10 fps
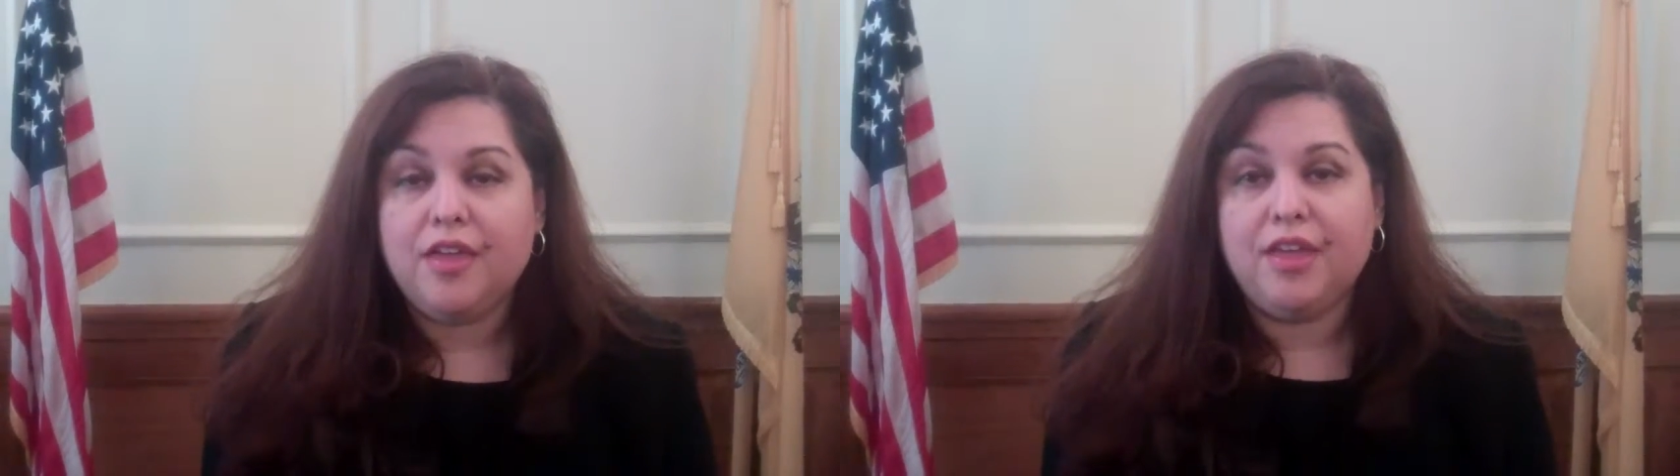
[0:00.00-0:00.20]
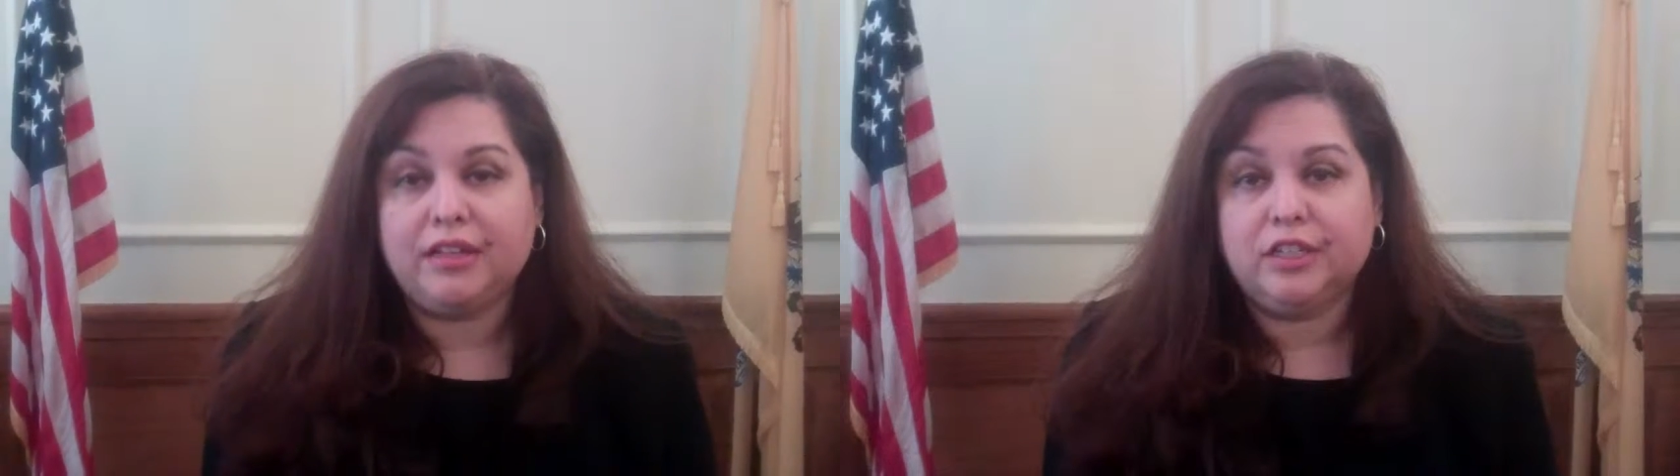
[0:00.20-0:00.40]

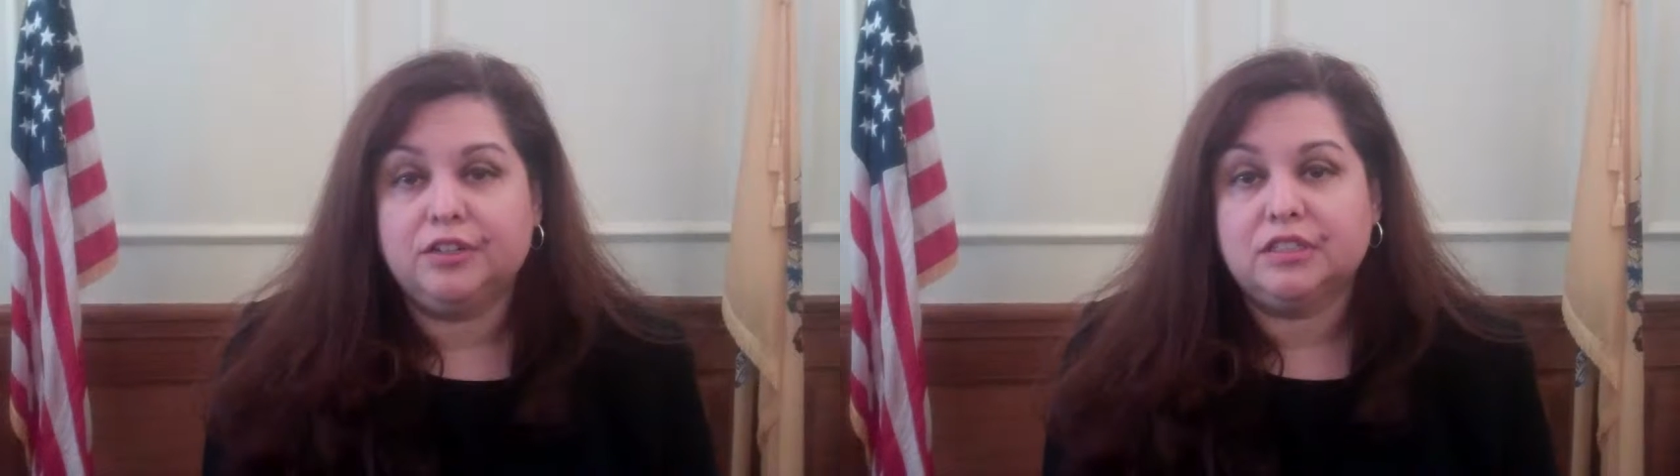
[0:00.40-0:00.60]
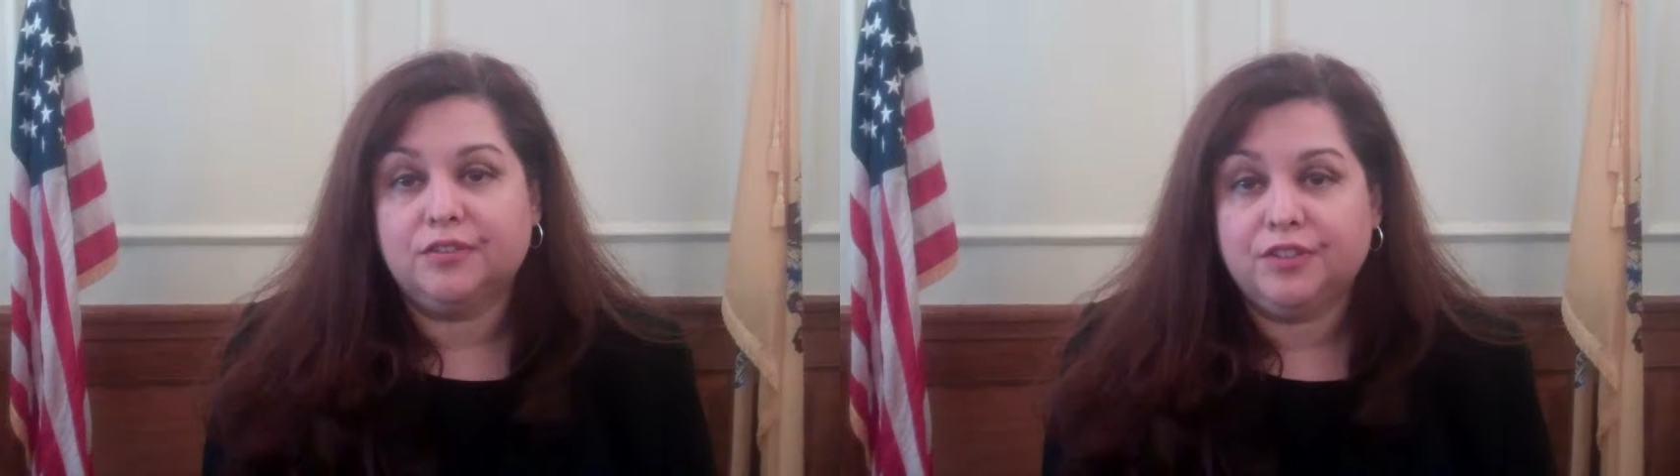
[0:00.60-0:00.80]
that there
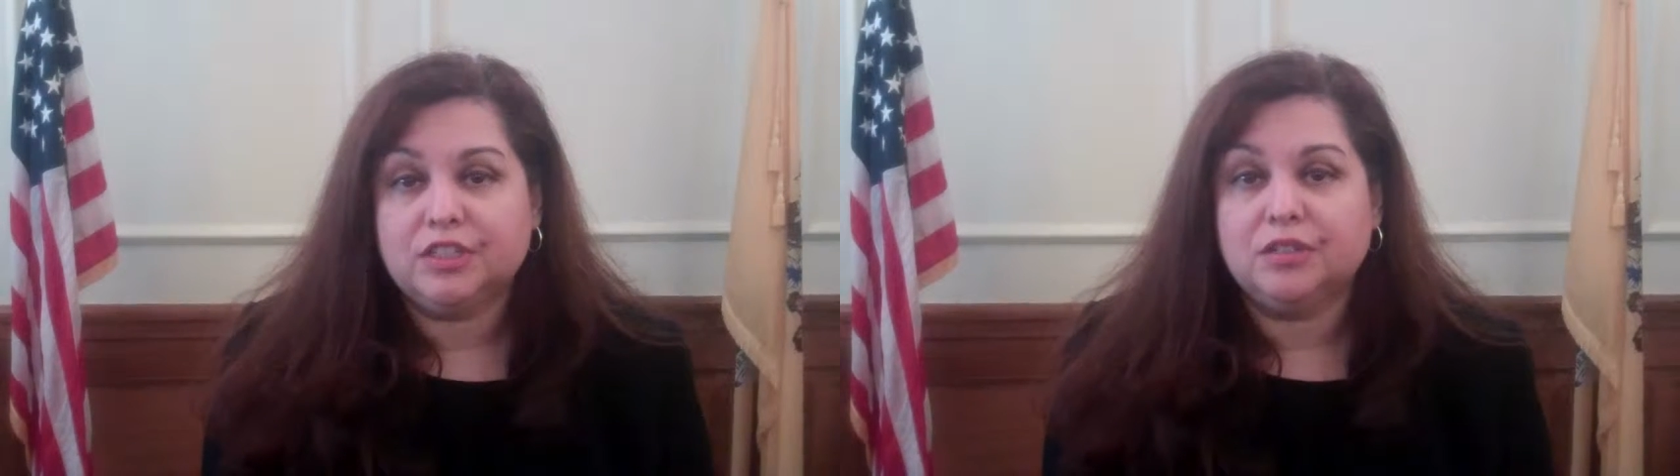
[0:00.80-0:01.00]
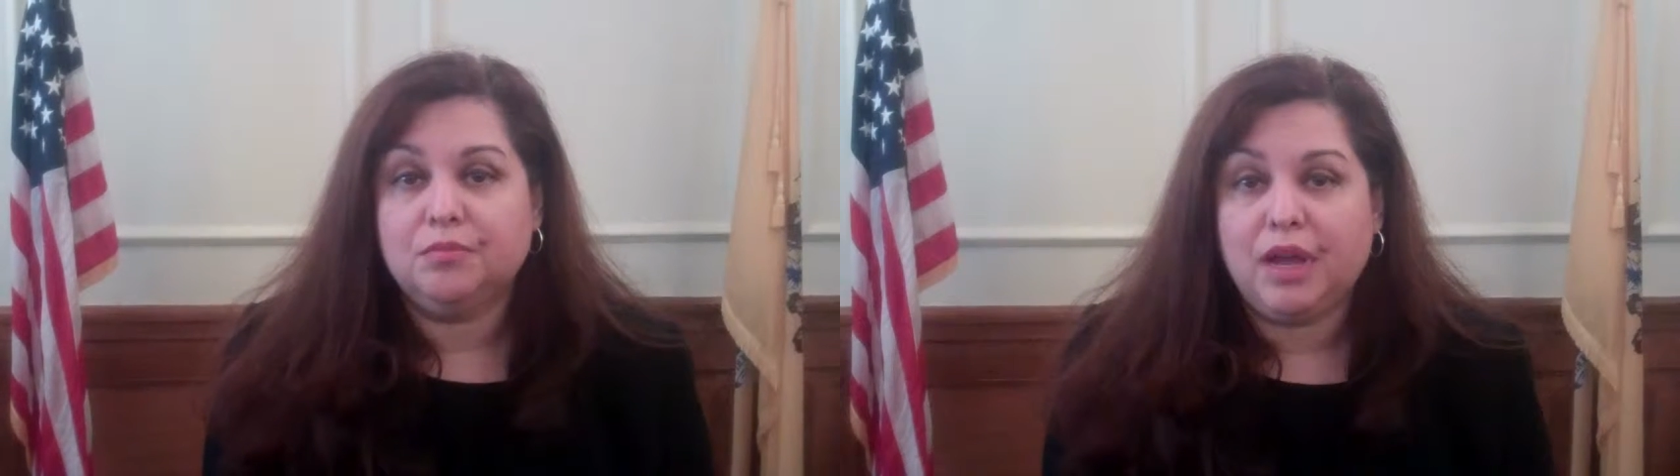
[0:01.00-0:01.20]
is
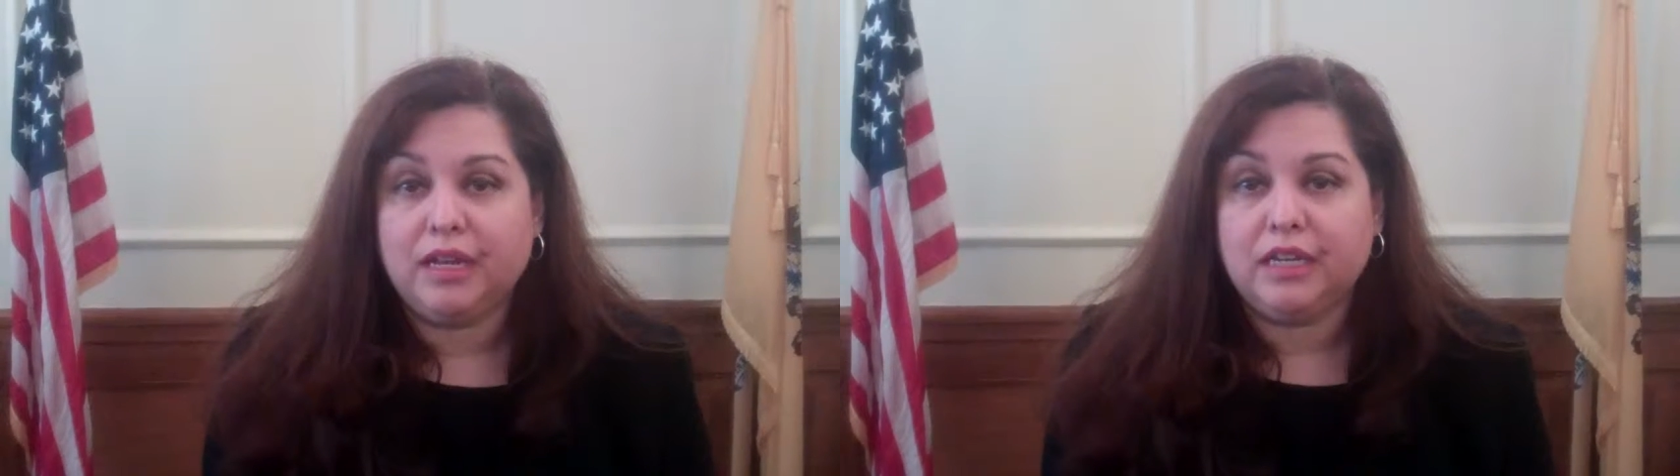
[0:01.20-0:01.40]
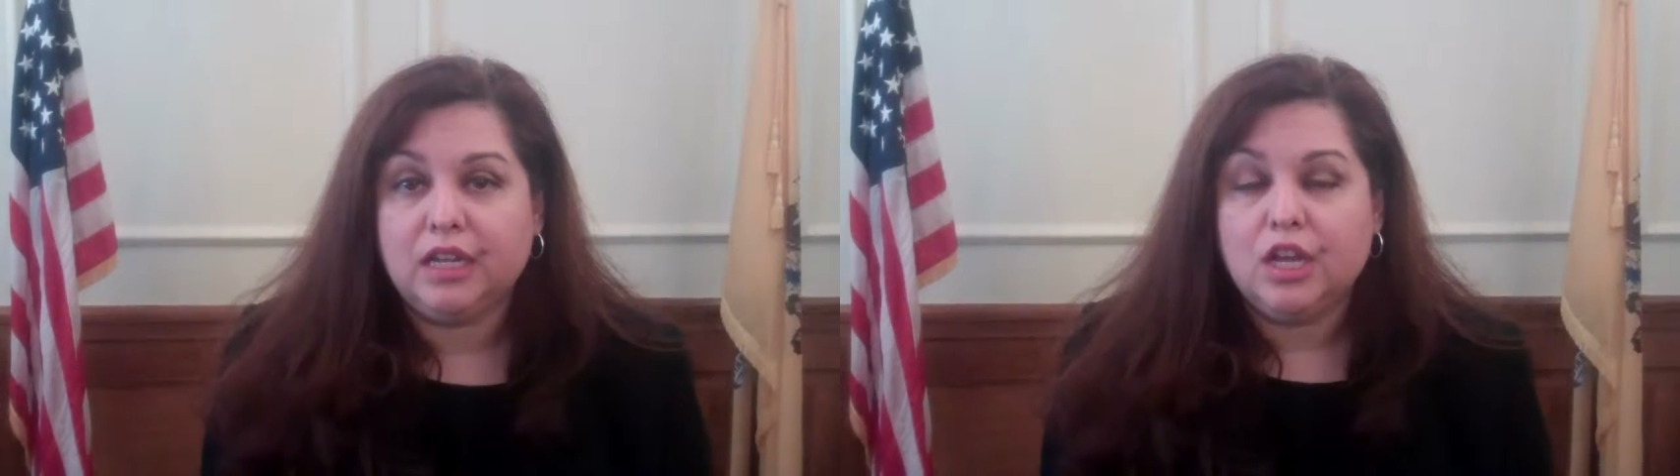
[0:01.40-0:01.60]
sufficient money
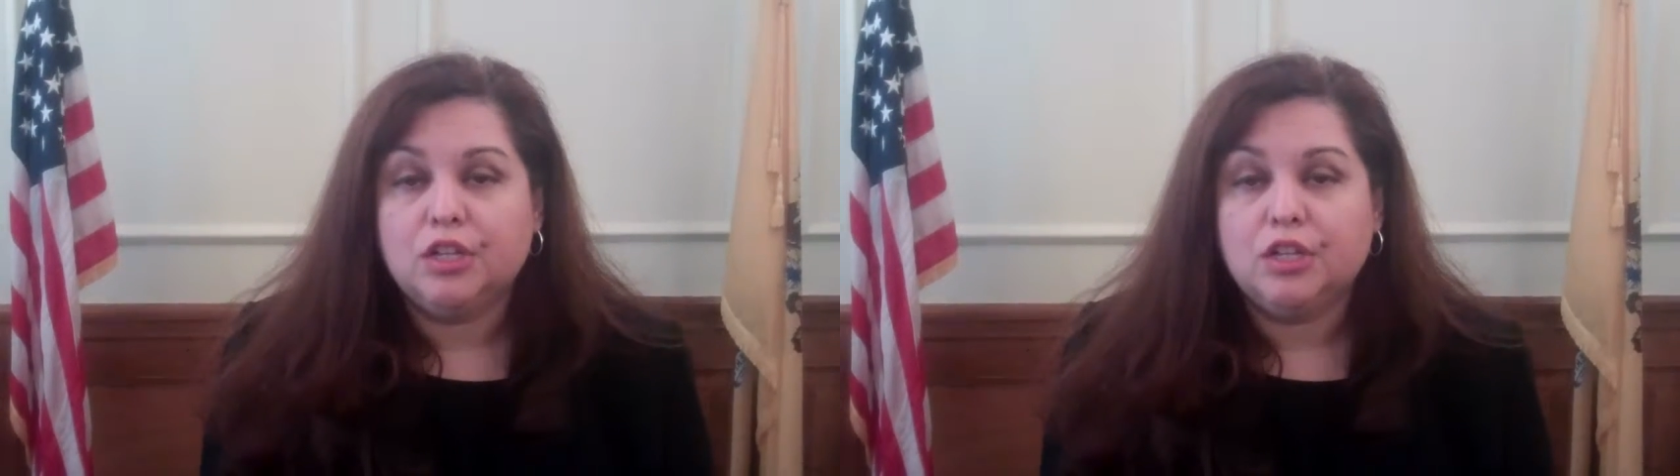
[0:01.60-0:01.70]
money